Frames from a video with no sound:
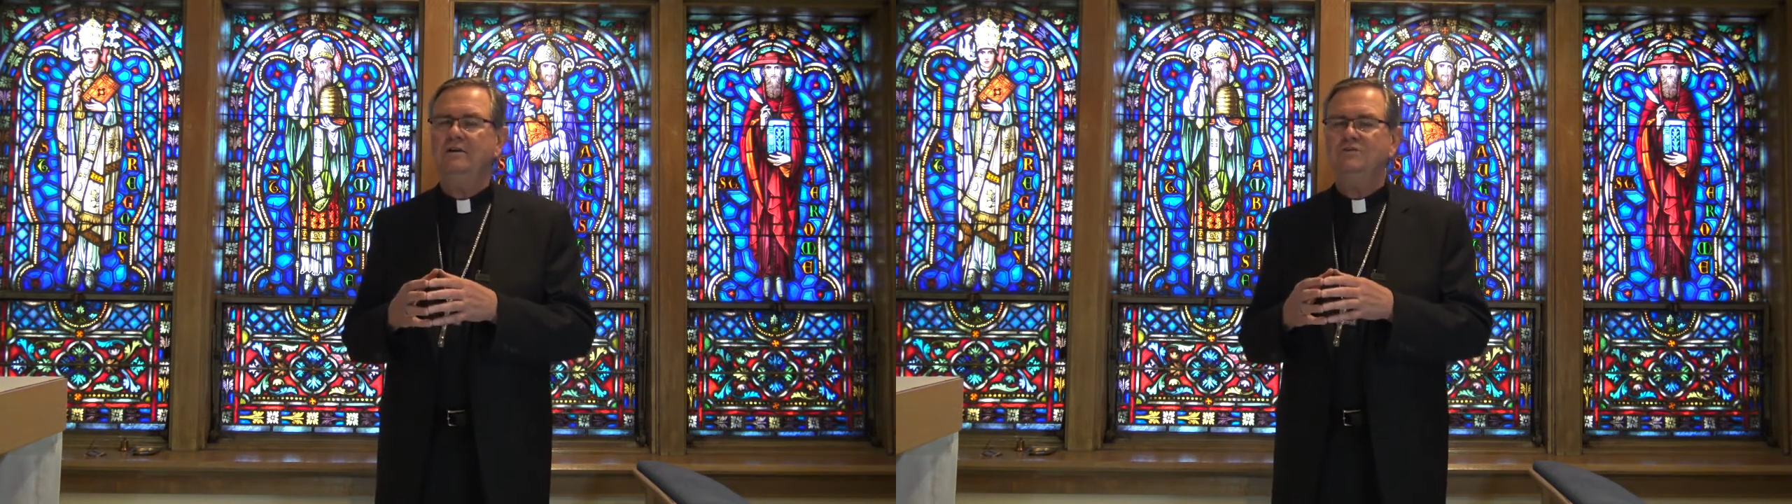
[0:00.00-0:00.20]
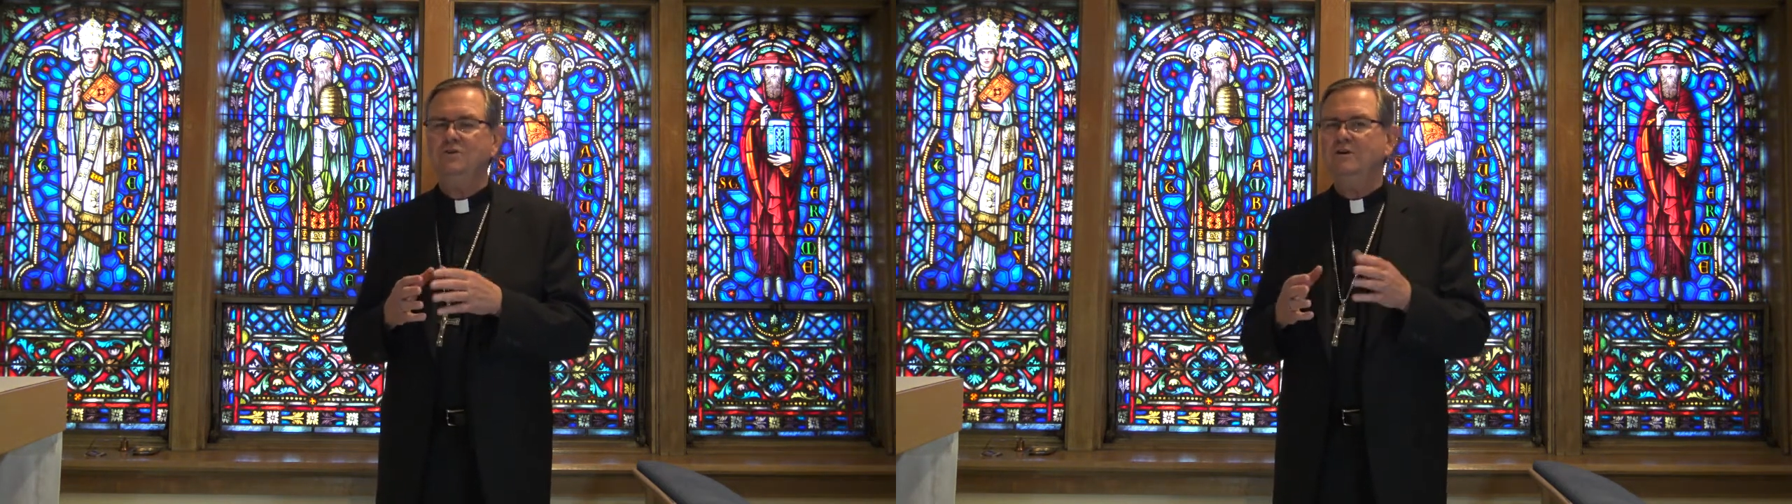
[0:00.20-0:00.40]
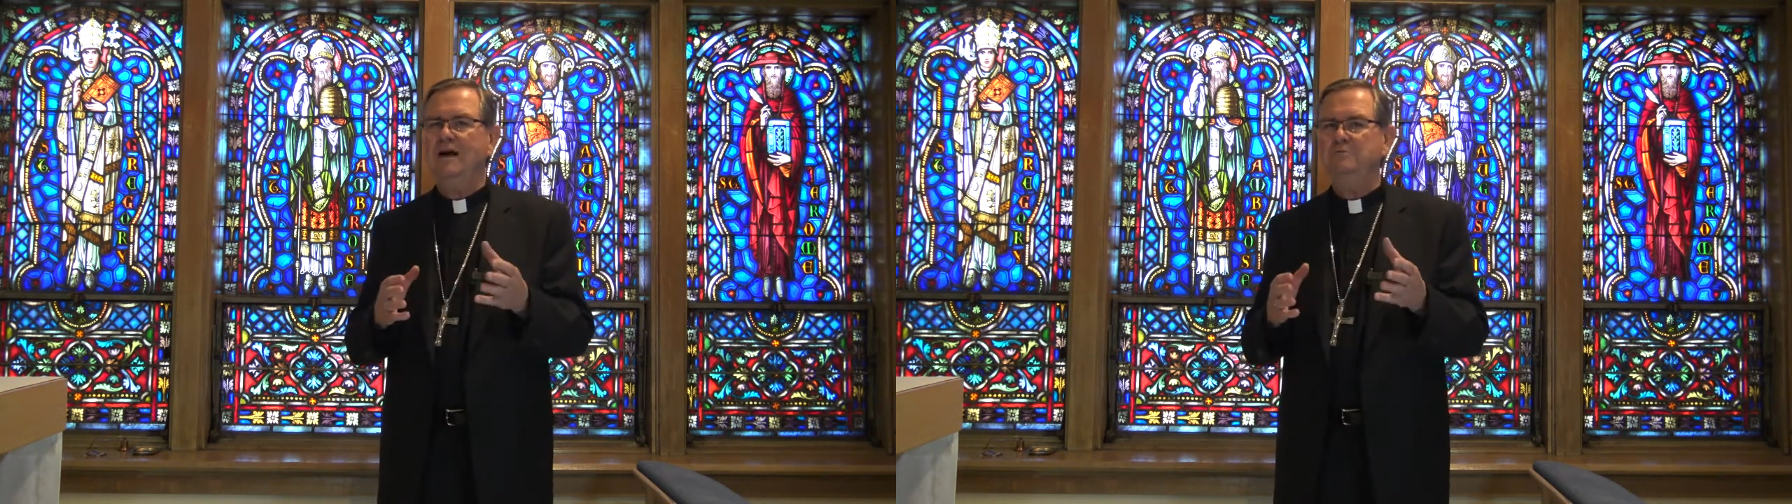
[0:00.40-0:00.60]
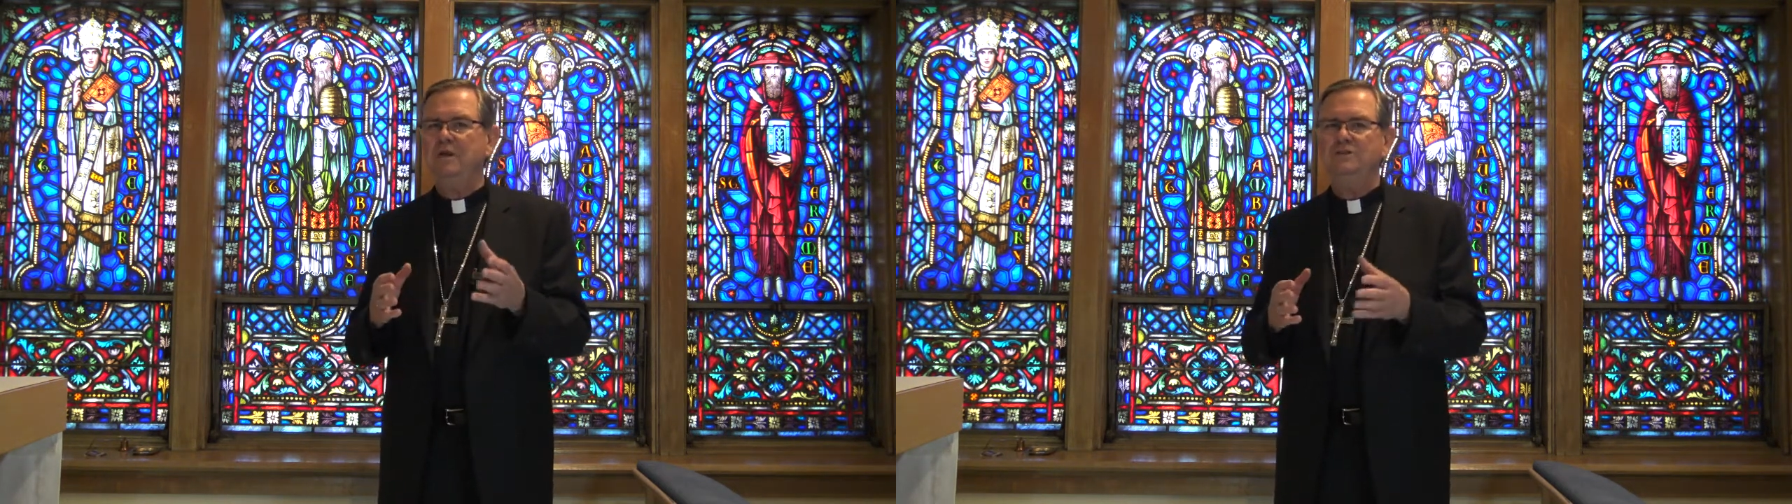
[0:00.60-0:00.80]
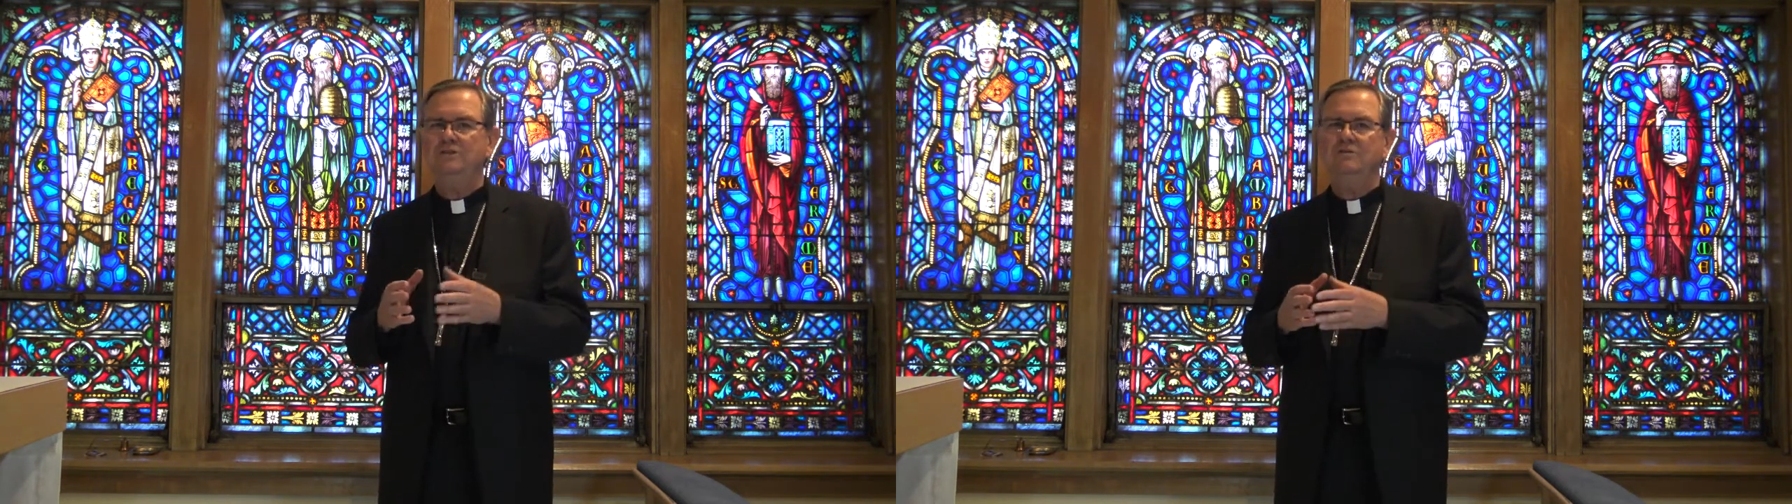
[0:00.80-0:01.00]
So God
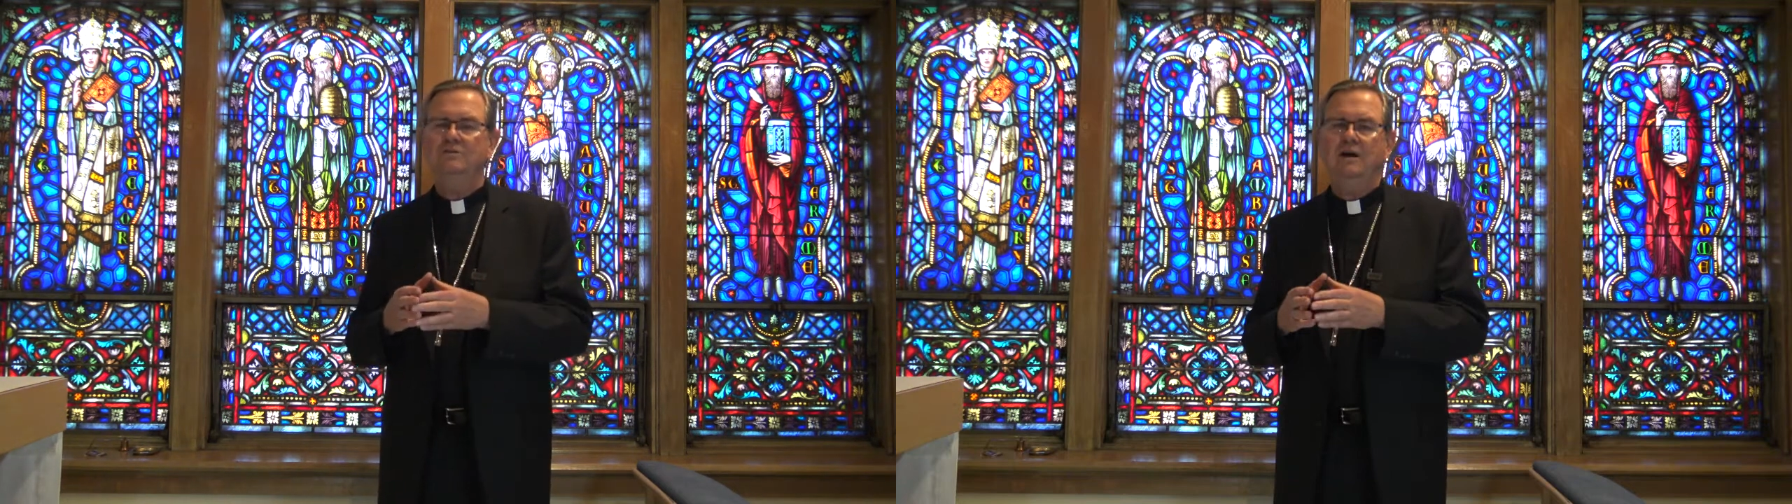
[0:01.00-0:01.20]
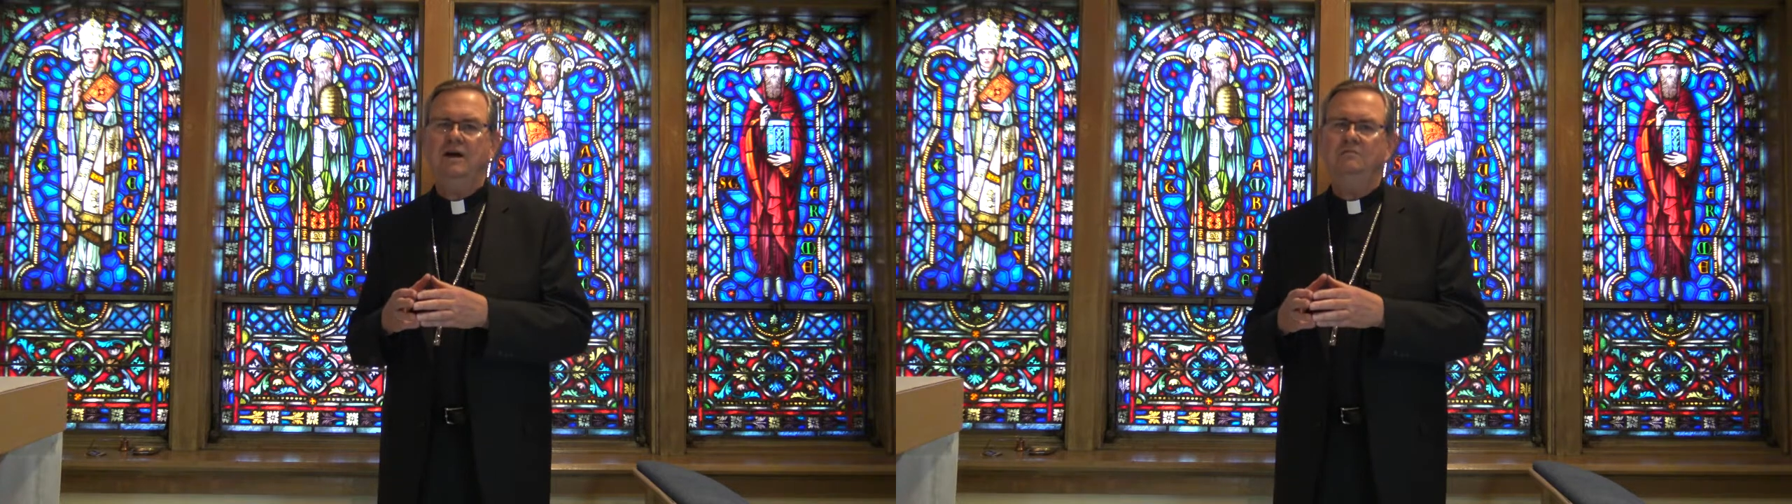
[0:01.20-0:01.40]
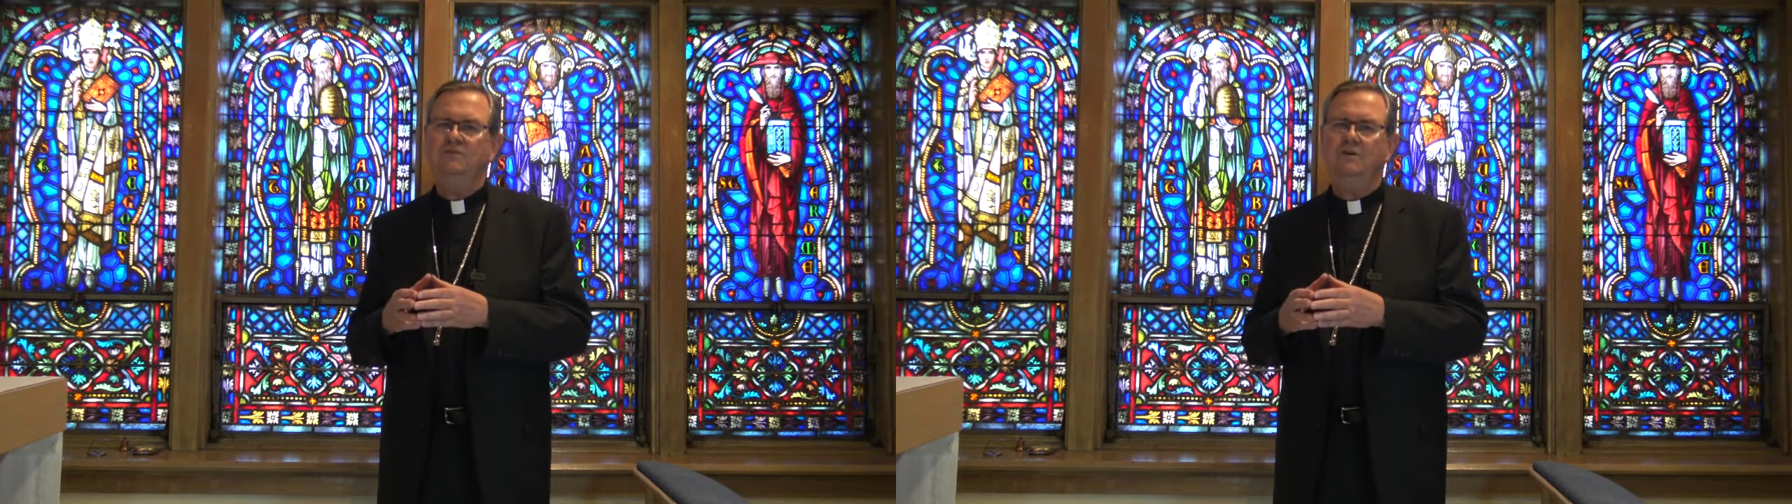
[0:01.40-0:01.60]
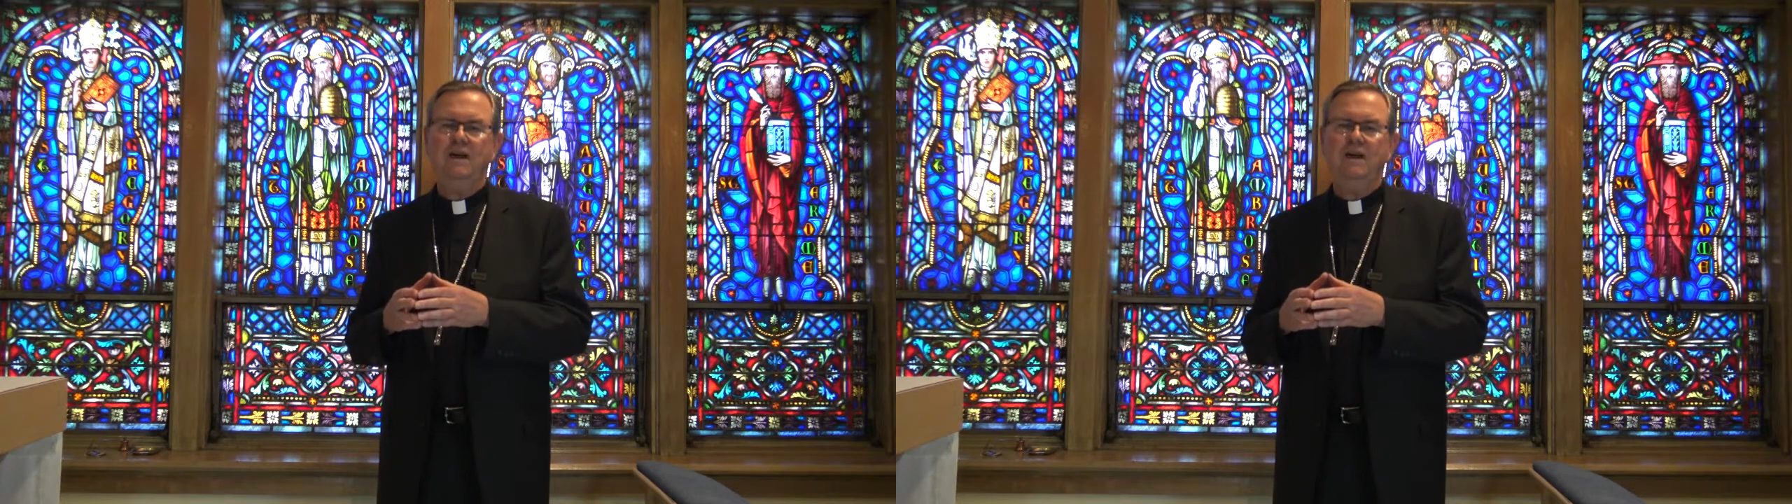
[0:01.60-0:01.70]
bless you. I'm so